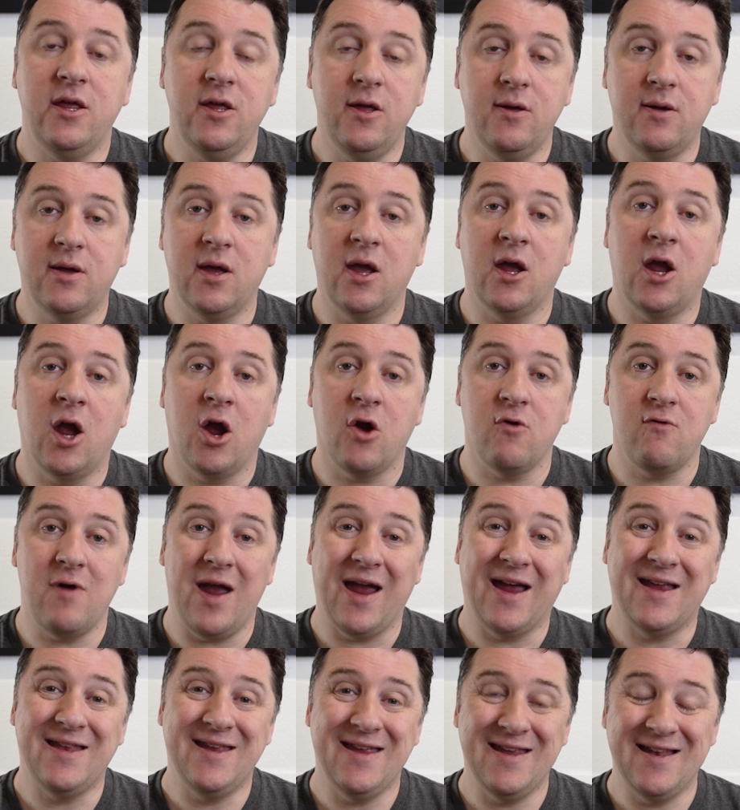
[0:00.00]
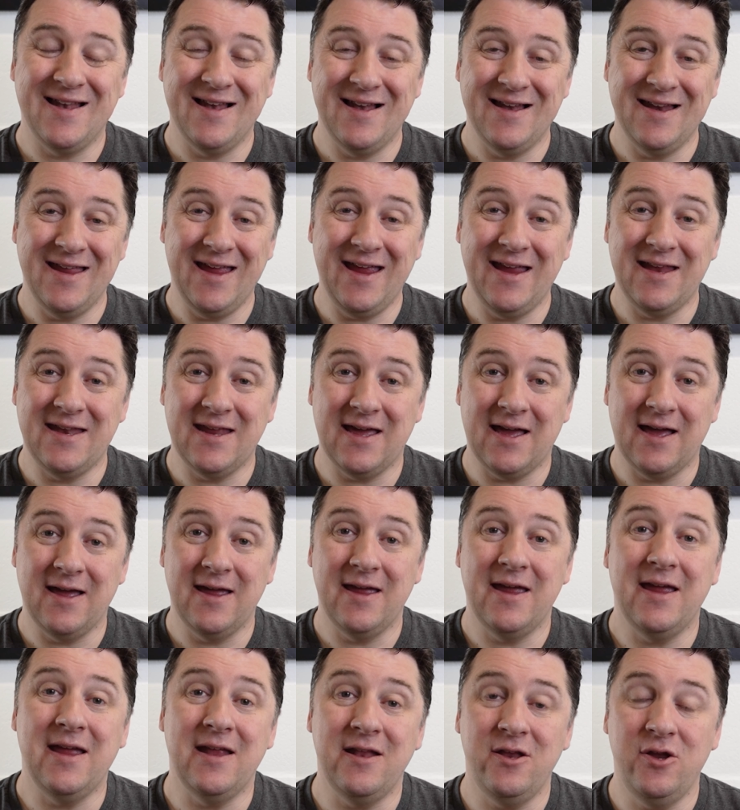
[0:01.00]
You can correct it later
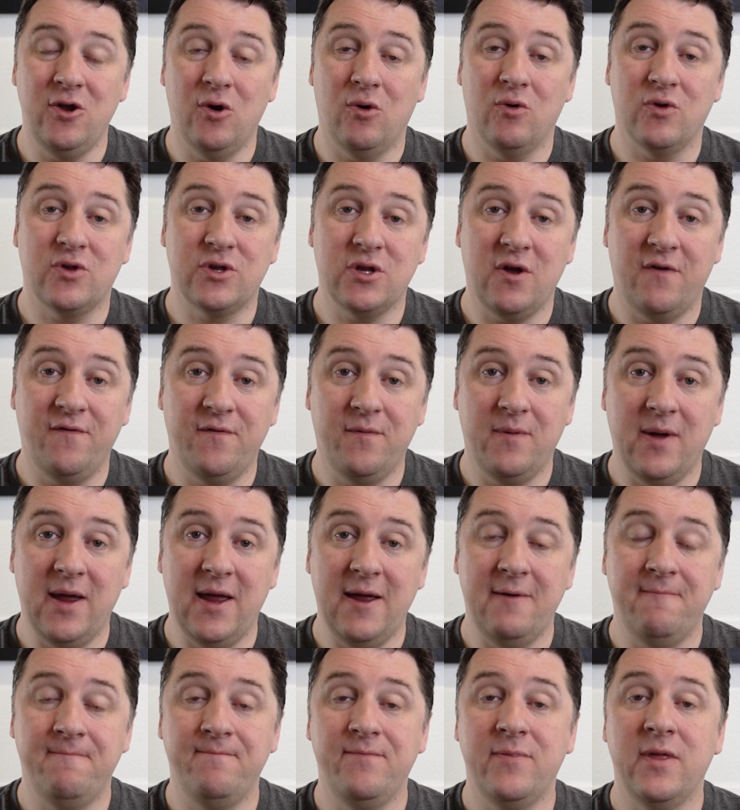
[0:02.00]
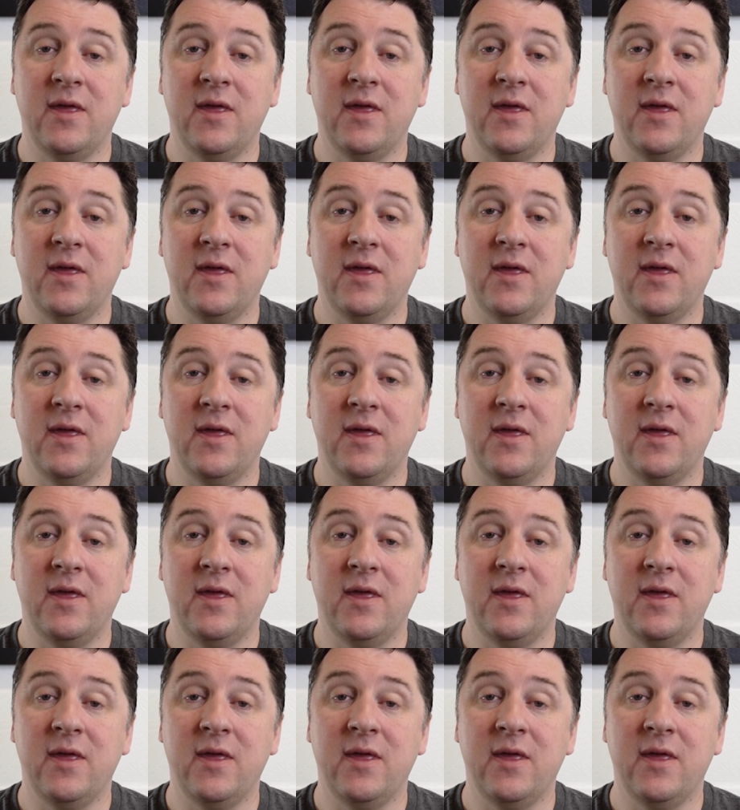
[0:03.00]
in your software.